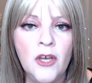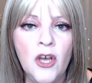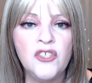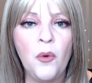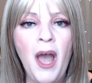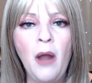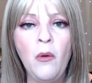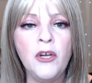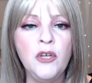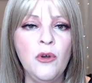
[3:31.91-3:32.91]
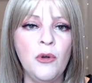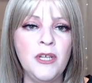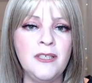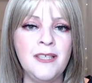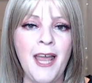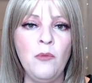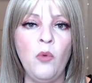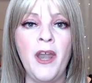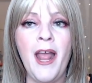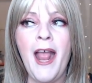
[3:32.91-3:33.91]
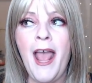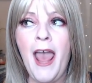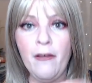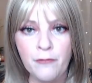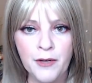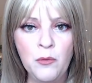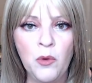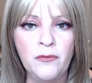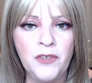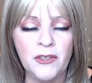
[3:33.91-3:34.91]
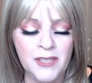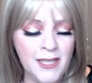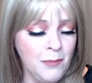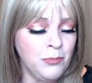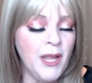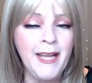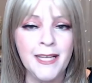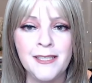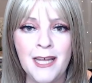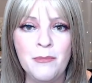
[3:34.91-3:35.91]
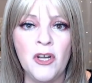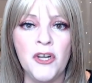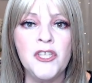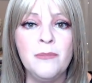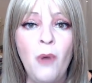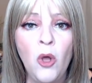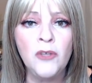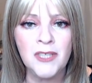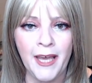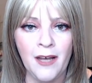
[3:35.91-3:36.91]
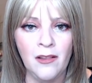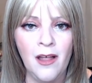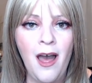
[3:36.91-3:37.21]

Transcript: So, how are you going to say what everyone feels? That's a blanket statement on a small scale.